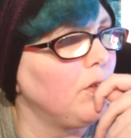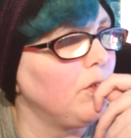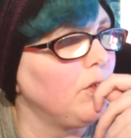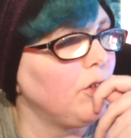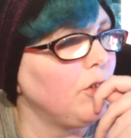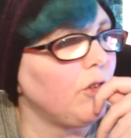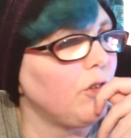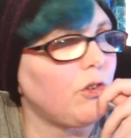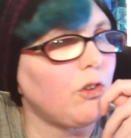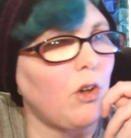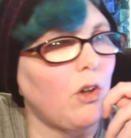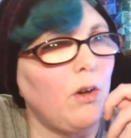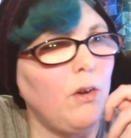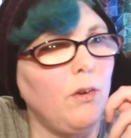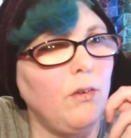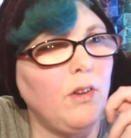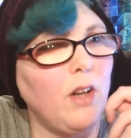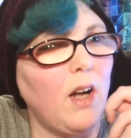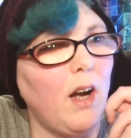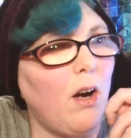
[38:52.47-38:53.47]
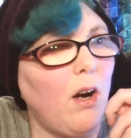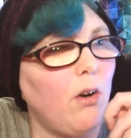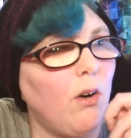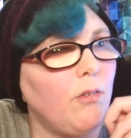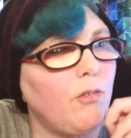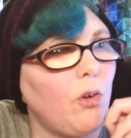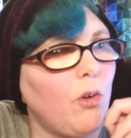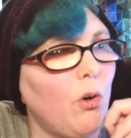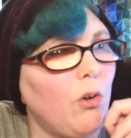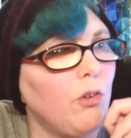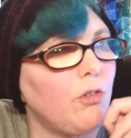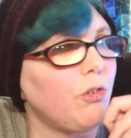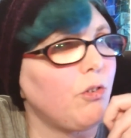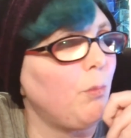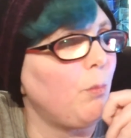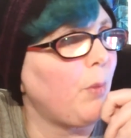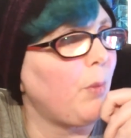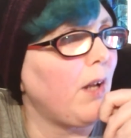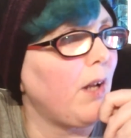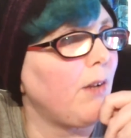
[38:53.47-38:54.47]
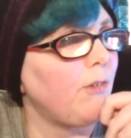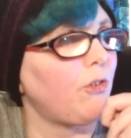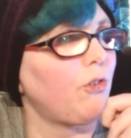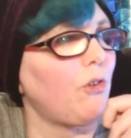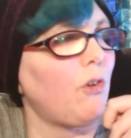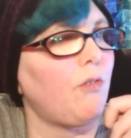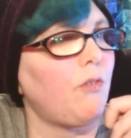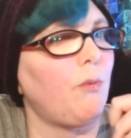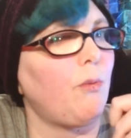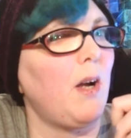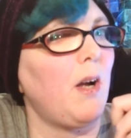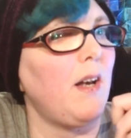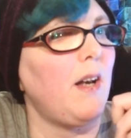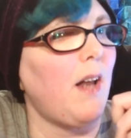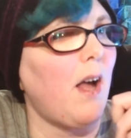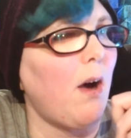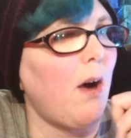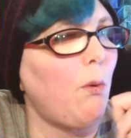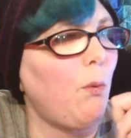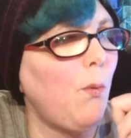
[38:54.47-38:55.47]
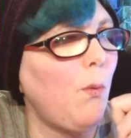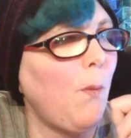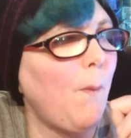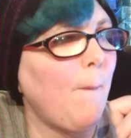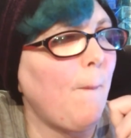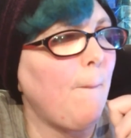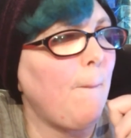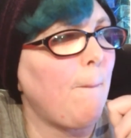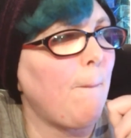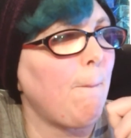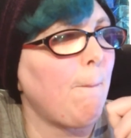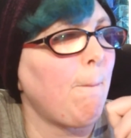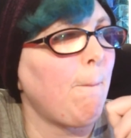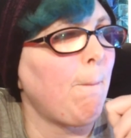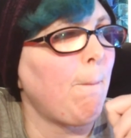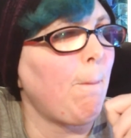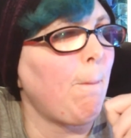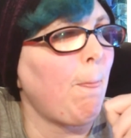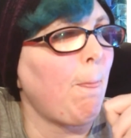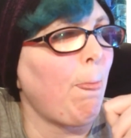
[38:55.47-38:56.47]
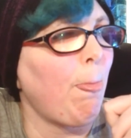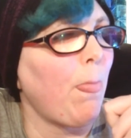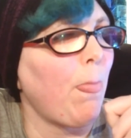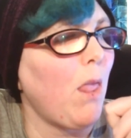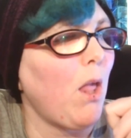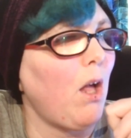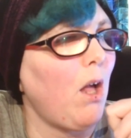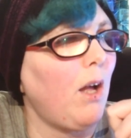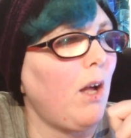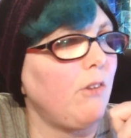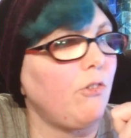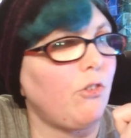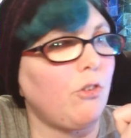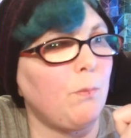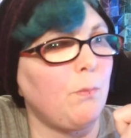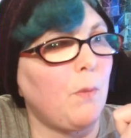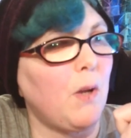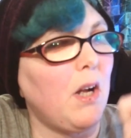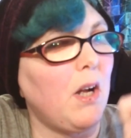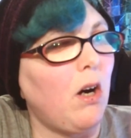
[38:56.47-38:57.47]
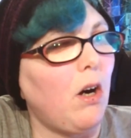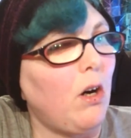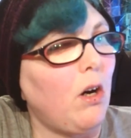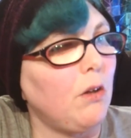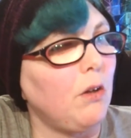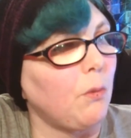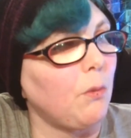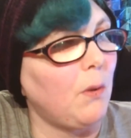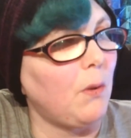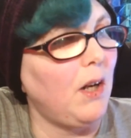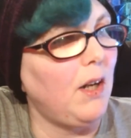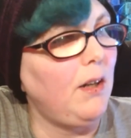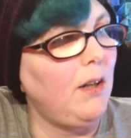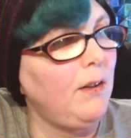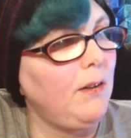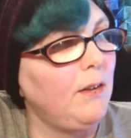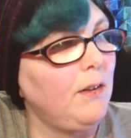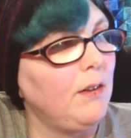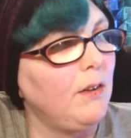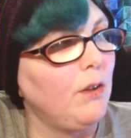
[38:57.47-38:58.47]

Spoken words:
So yeah, I've got some better software now and some better hardware.